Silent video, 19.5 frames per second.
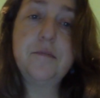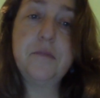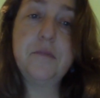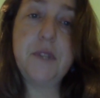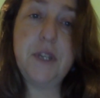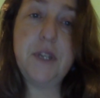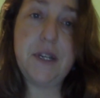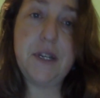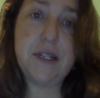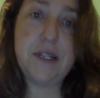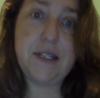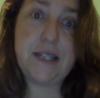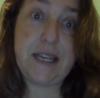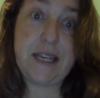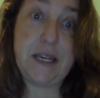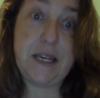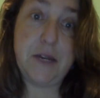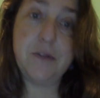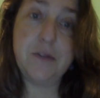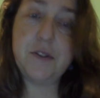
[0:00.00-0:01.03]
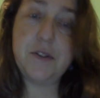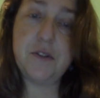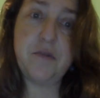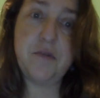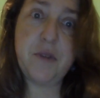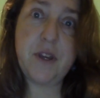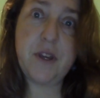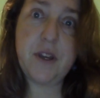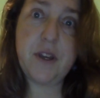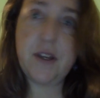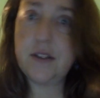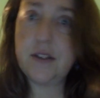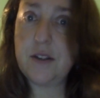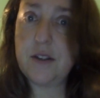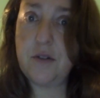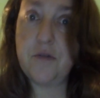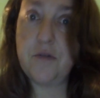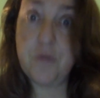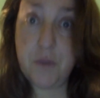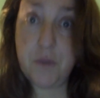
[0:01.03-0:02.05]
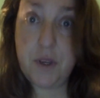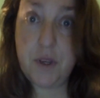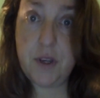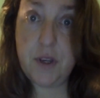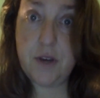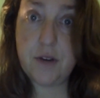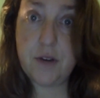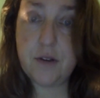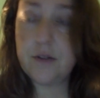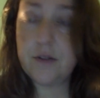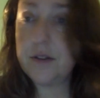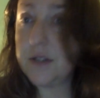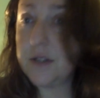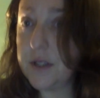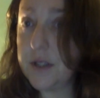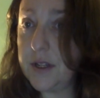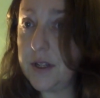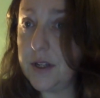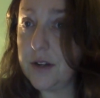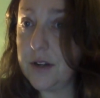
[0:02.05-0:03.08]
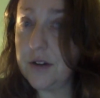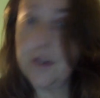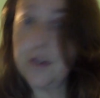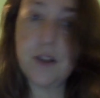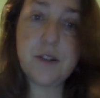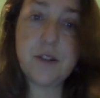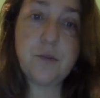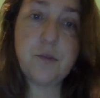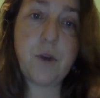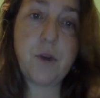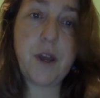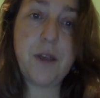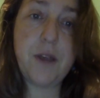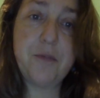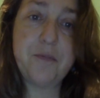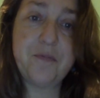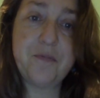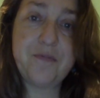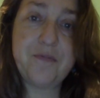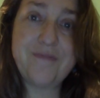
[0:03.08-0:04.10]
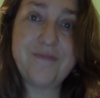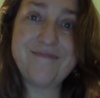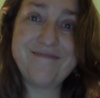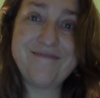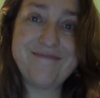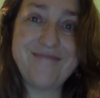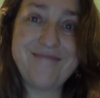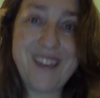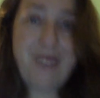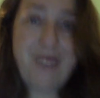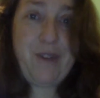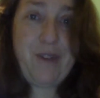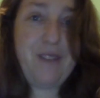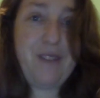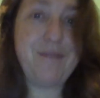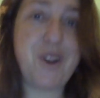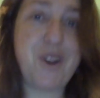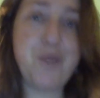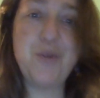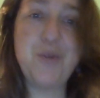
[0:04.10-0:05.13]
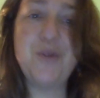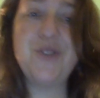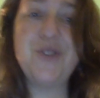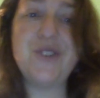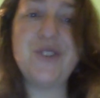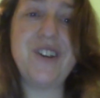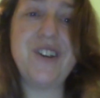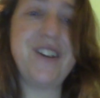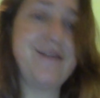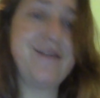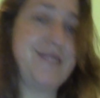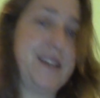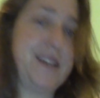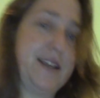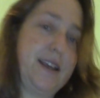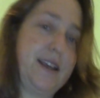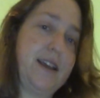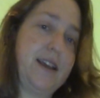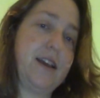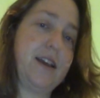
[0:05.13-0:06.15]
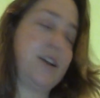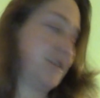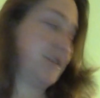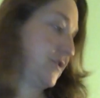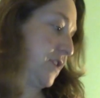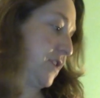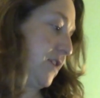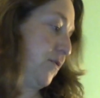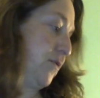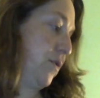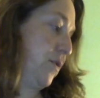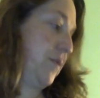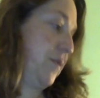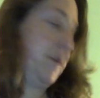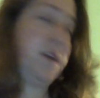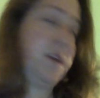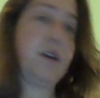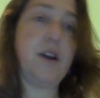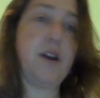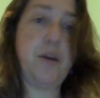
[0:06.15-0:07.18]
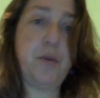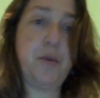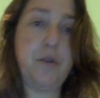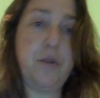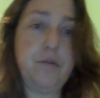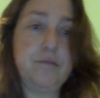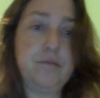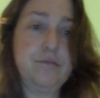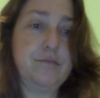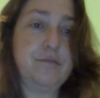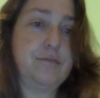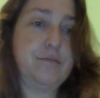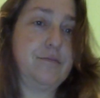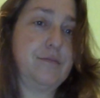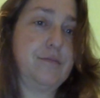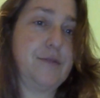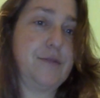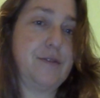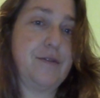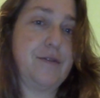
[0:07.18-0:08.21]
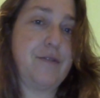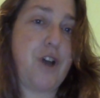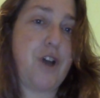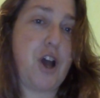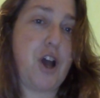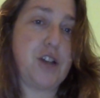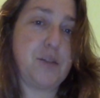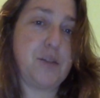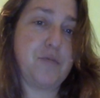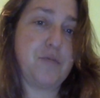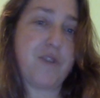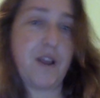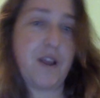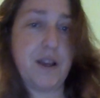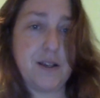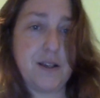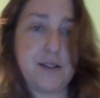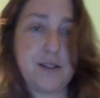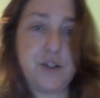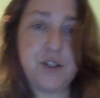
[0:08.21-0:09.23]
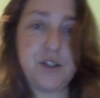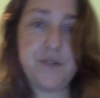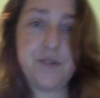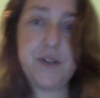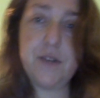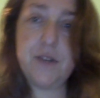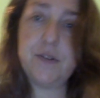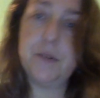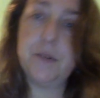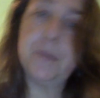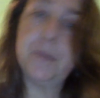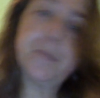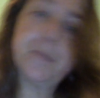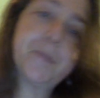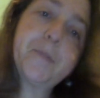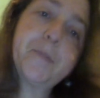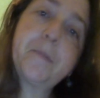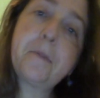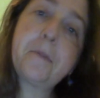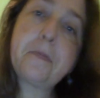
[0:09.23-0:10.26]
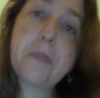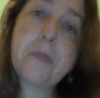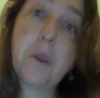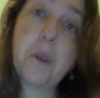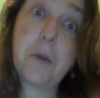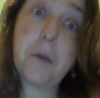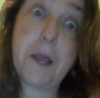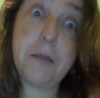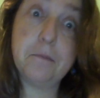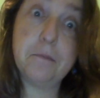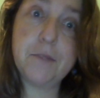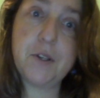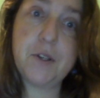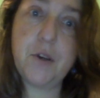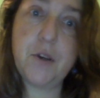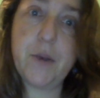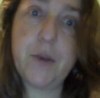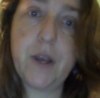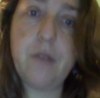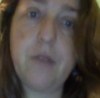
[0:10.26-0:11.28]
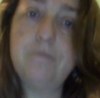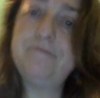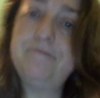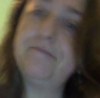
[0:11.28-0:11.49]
in a sticky note, so if my eyes go from here to here, that's why. Anyway, I hope you enjoy it. I also have with me a couple awesome relics I just found. Okay, so here we go.